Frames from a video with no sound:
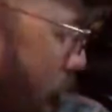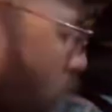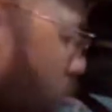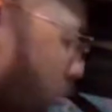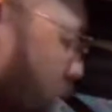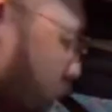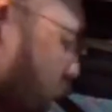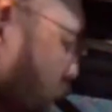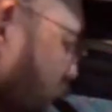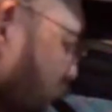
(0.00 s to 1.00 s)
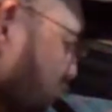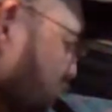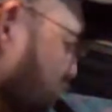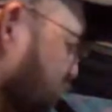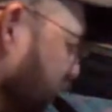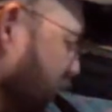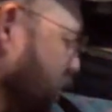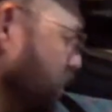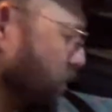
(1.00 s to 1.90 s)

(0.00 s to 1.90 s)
a little bit of chicken